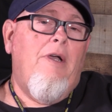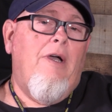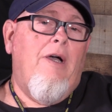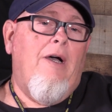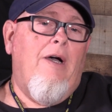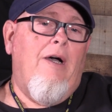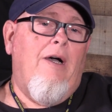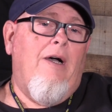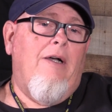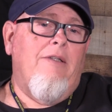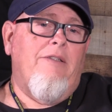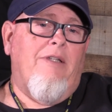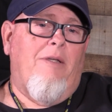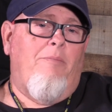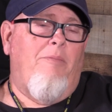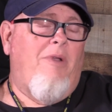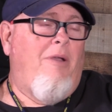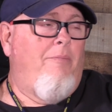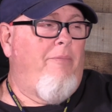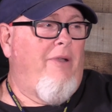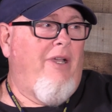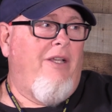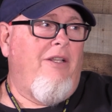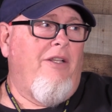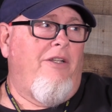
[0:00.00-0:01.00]
I was like,
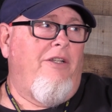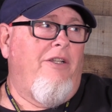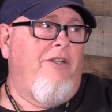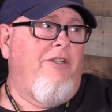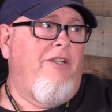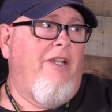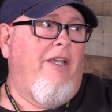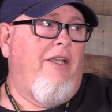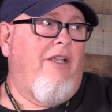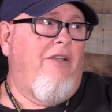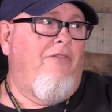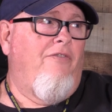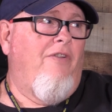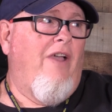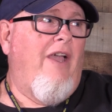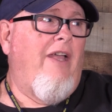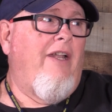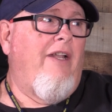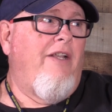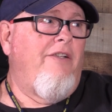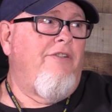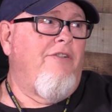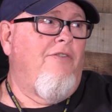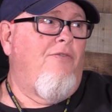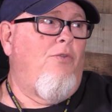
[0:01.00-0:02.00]
man, Beckley didn't take
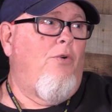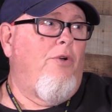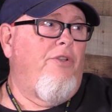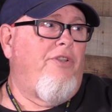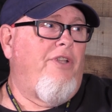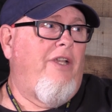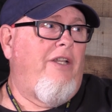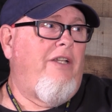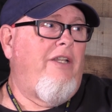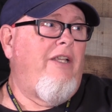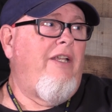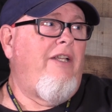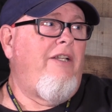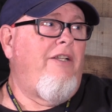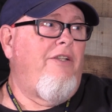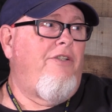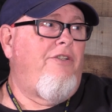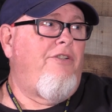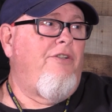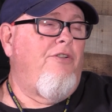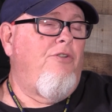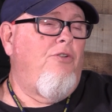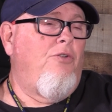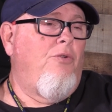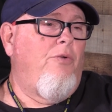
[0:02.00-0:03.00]
advantage of what they needed
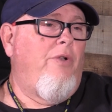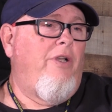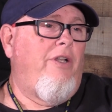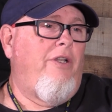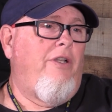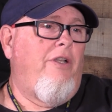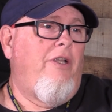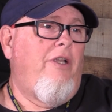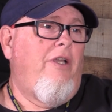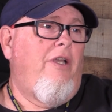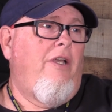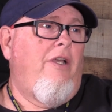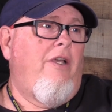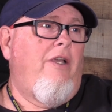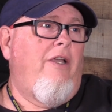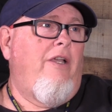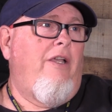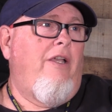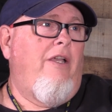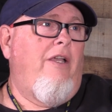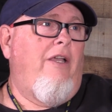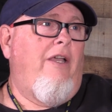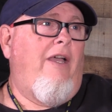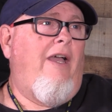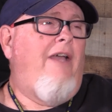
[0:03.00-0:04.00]
to. And
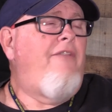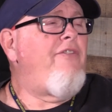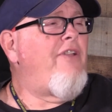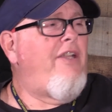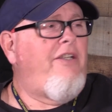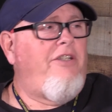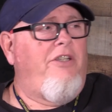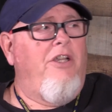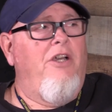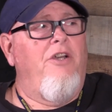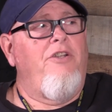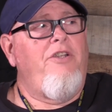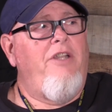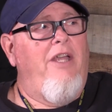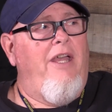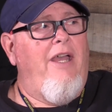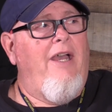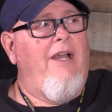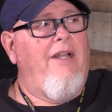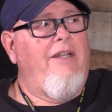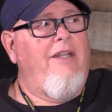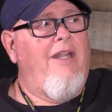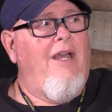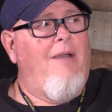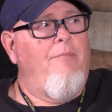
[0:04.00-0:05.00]
had they done
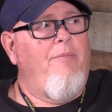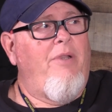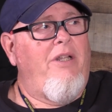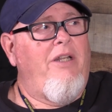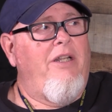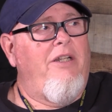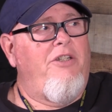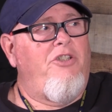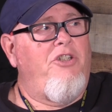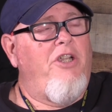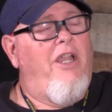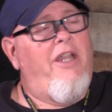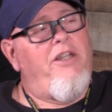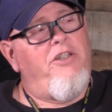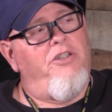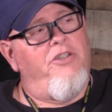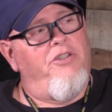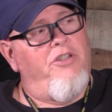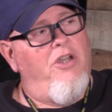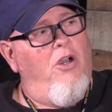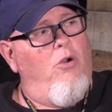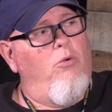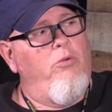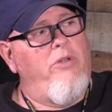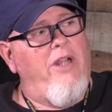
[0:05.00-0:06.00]
that, I mean, it
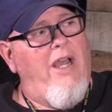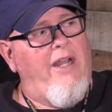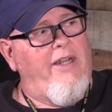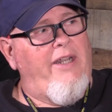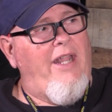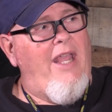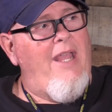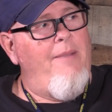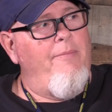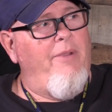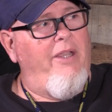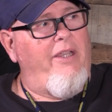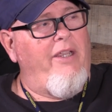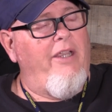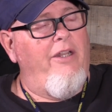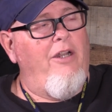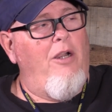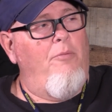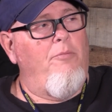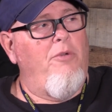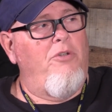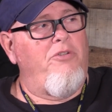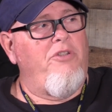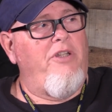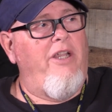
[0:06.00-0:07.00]
changes the whole dynamic. It
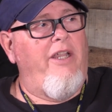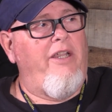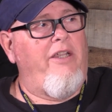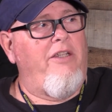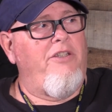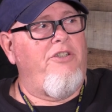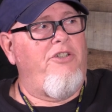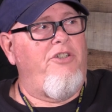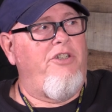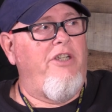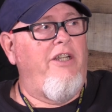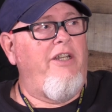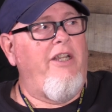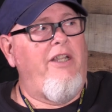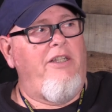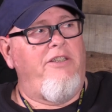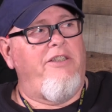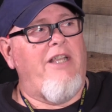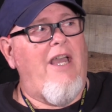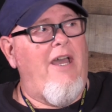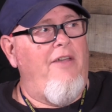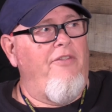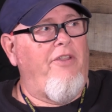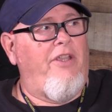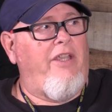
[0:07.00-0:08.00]
almost takes
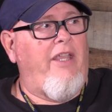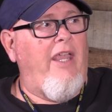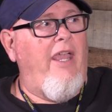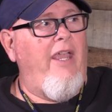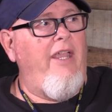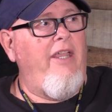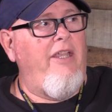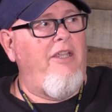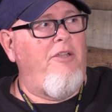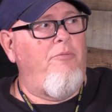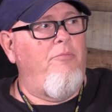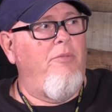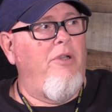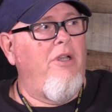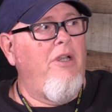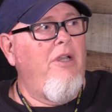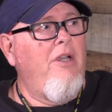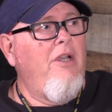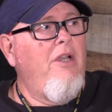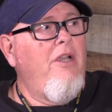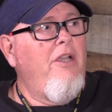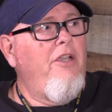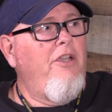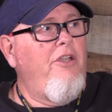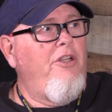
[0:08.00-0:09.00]
Jennings out of the game,
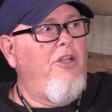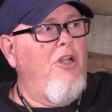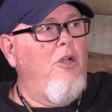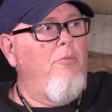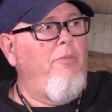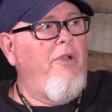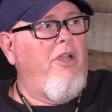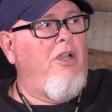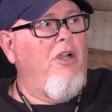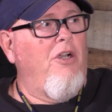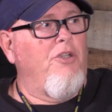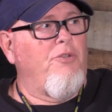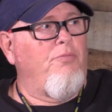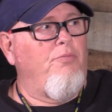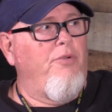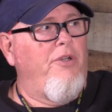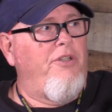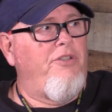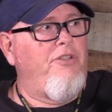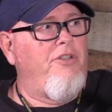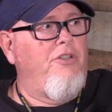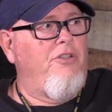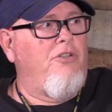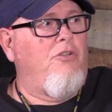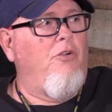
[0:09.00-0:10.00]
because
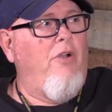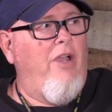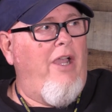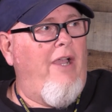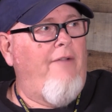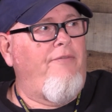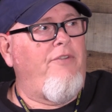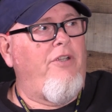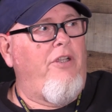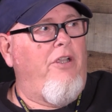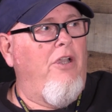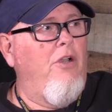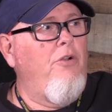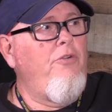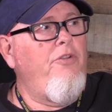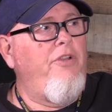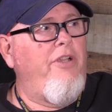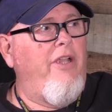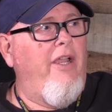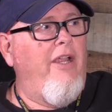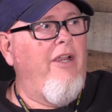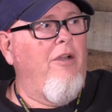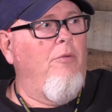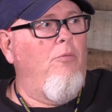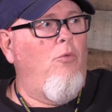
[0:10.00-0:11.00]
Princeton's going to have to go to
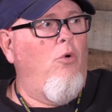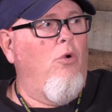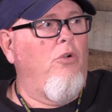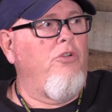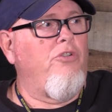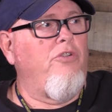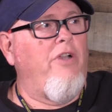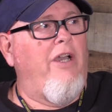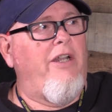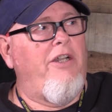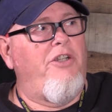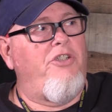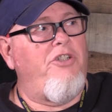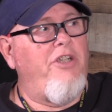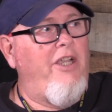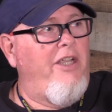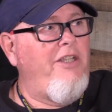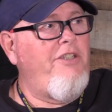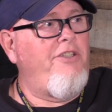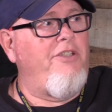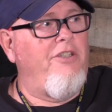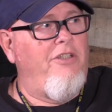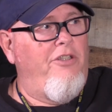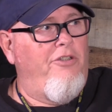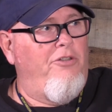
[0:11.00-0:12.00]
the air more, try to
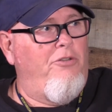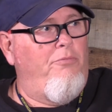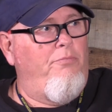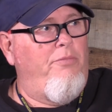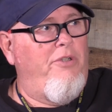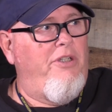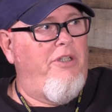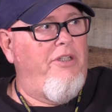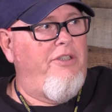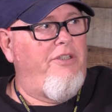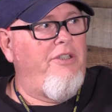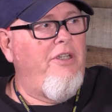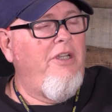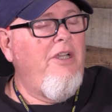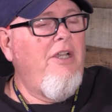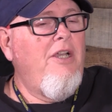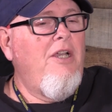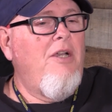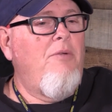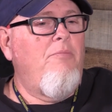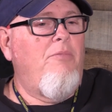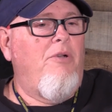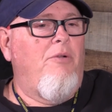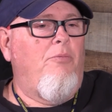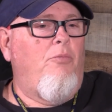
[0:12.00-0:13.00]
chase a little bit.
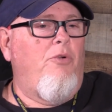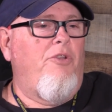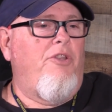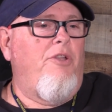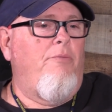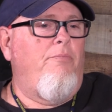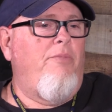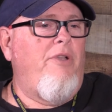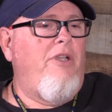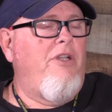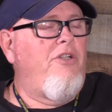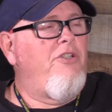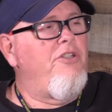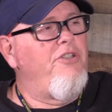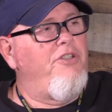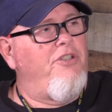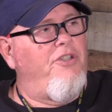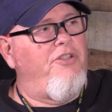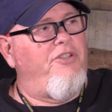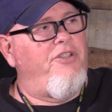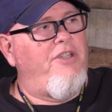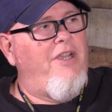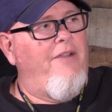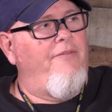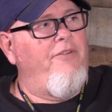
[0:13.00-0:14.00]
But with it being just
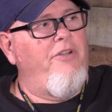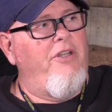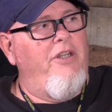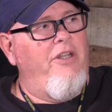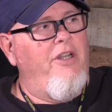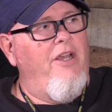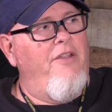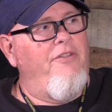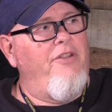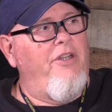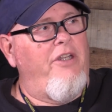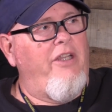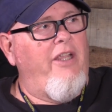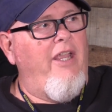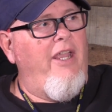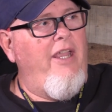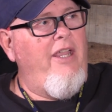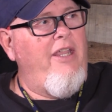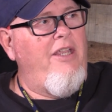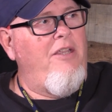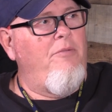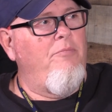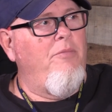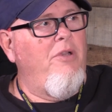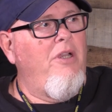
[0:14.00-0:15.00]
a 7-0
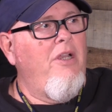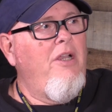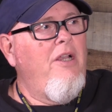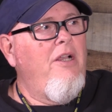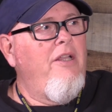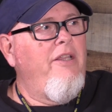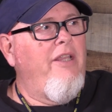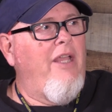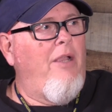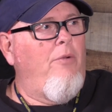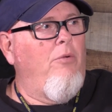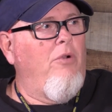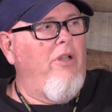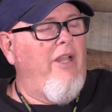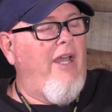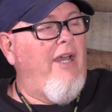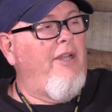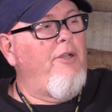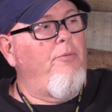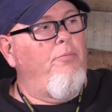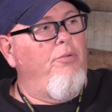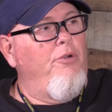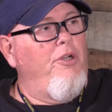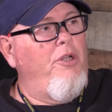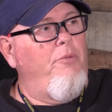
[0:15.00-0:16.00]
game, they were
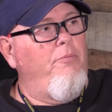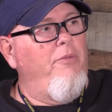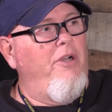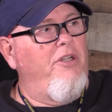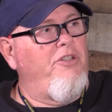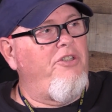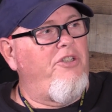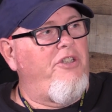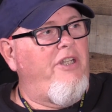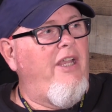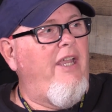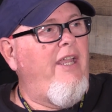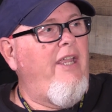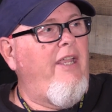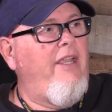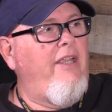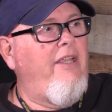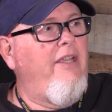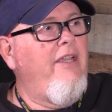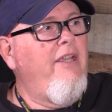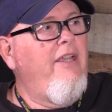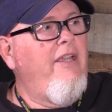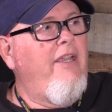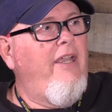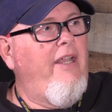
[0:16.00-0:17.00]
allowed to pretty much
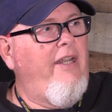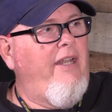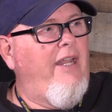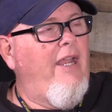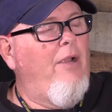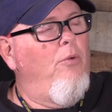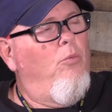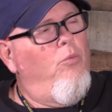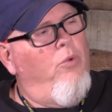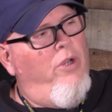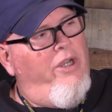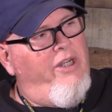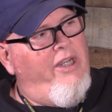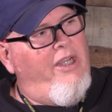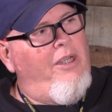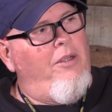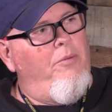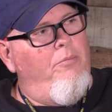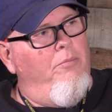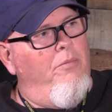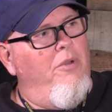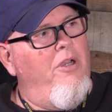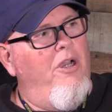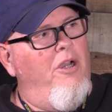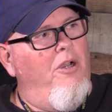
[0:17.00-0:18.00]
stay in that
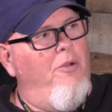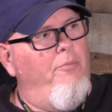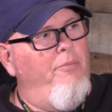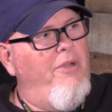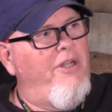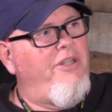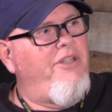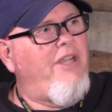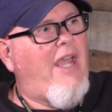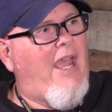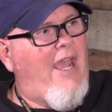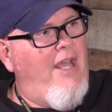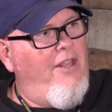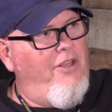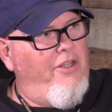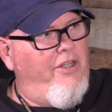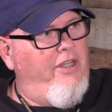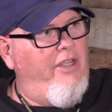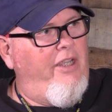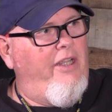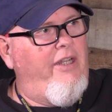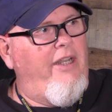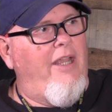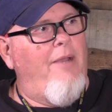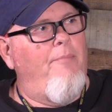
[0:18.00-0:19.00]
running
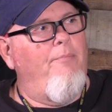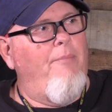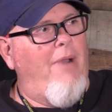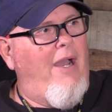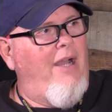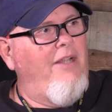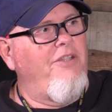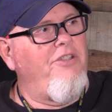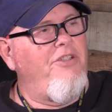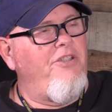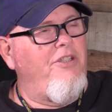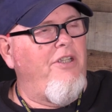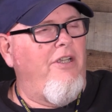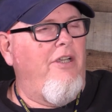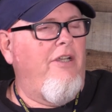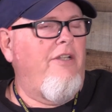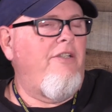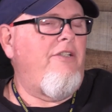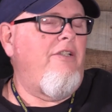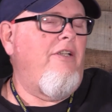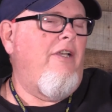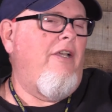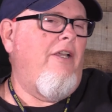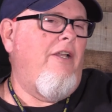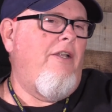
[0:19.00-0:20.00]
mentality and that
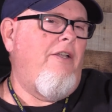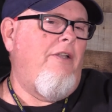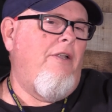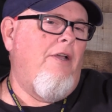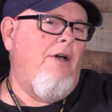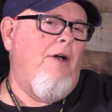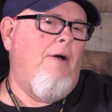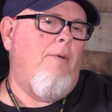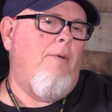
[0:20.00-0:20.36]
mindset. And,